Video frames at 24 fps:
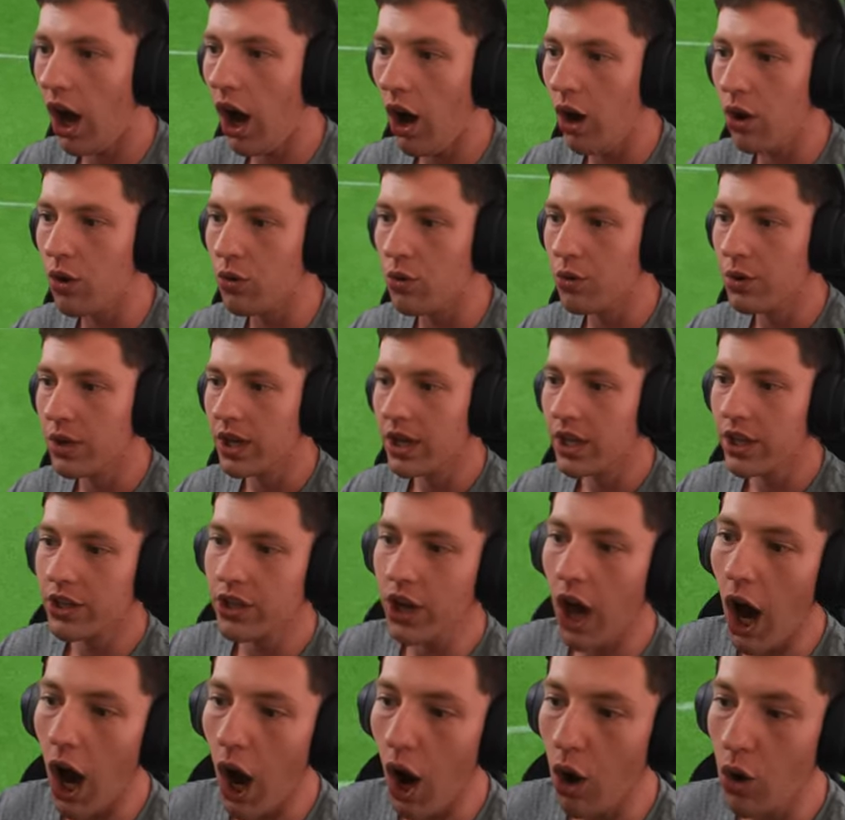No.
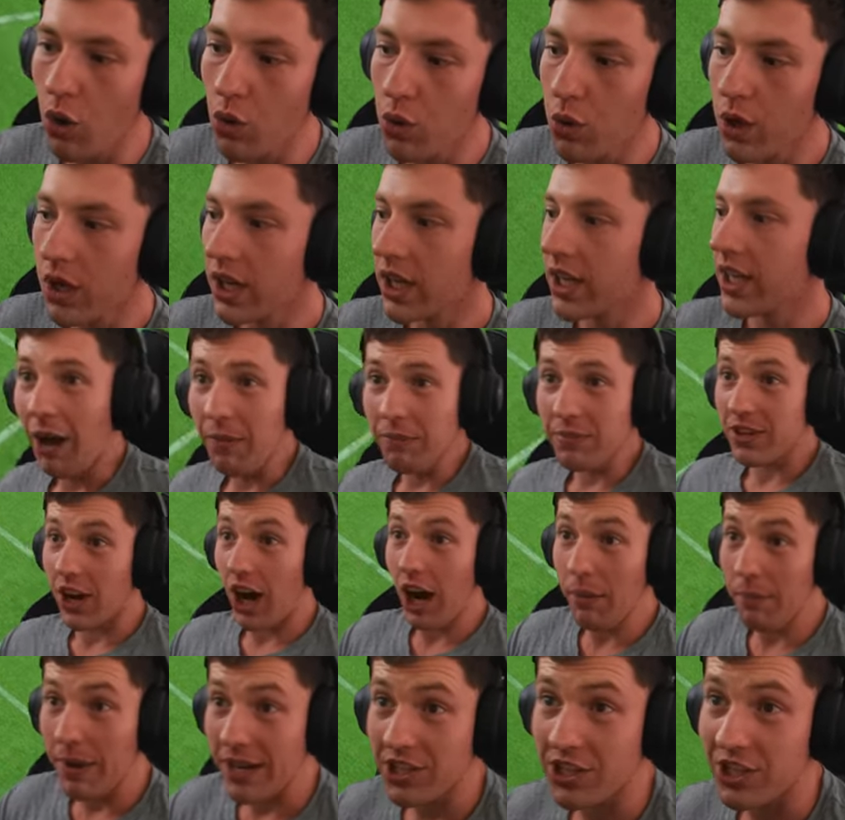
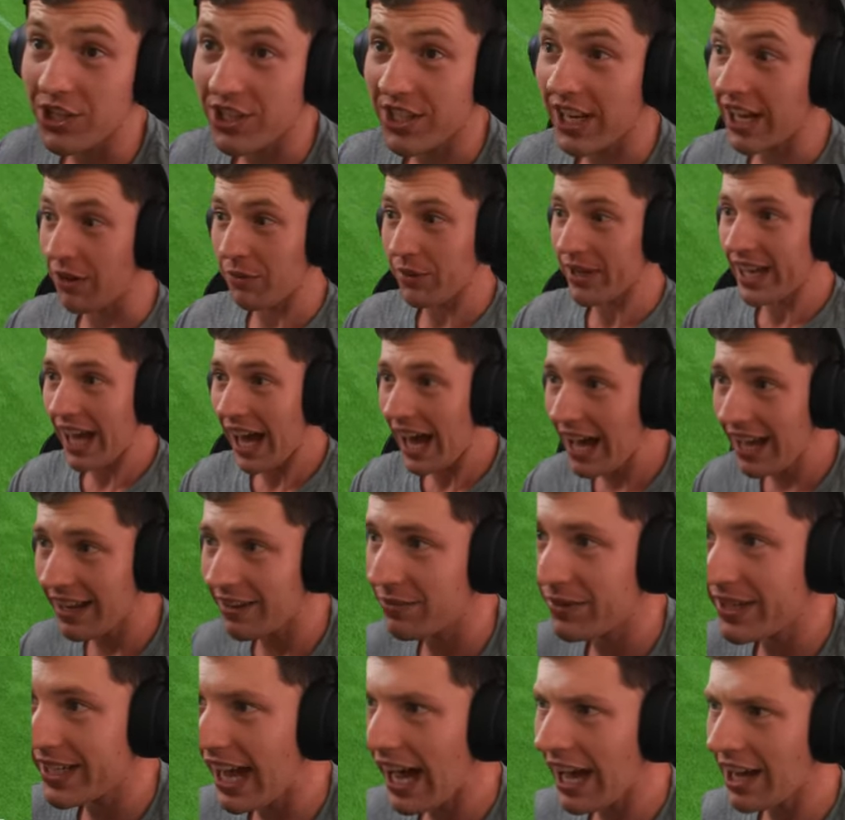I'm actually scared. We
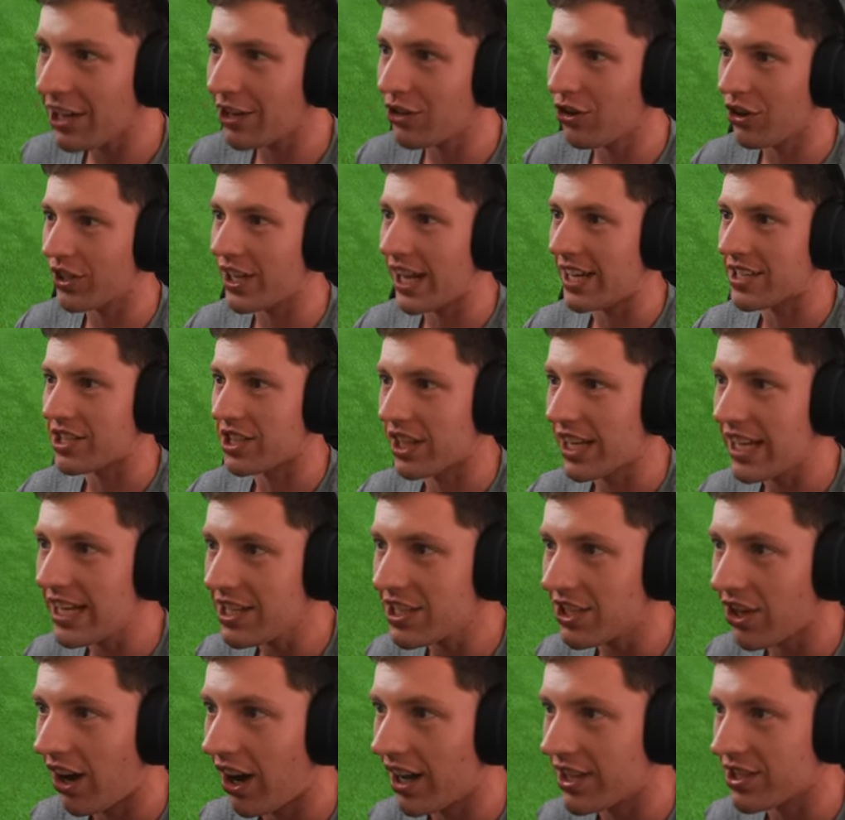can't get knocked out to
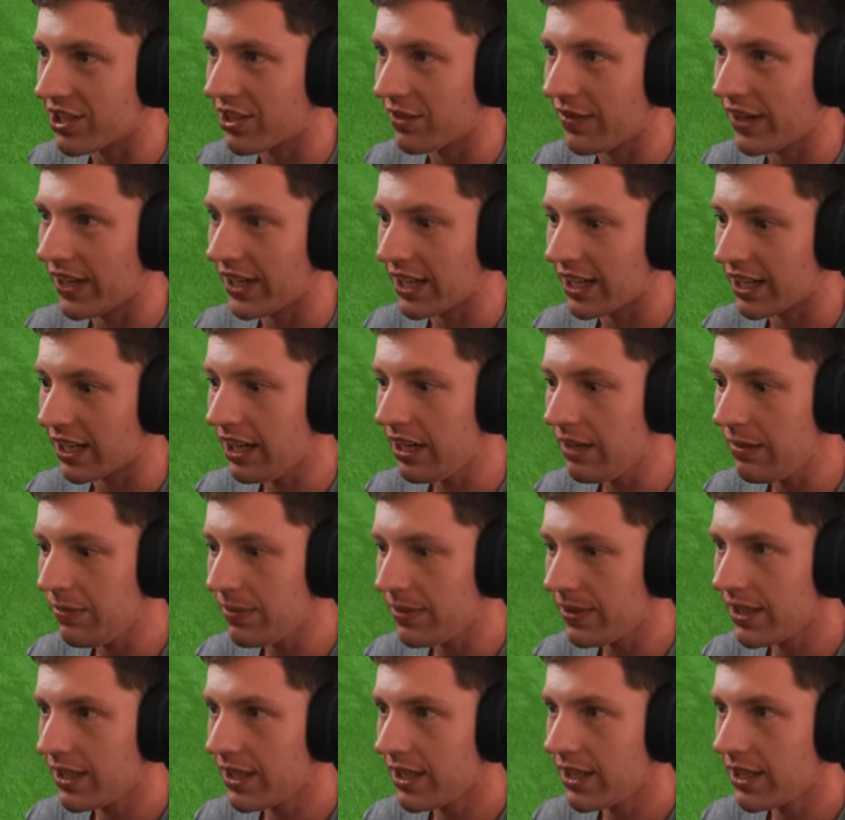these guys in the fucking cup.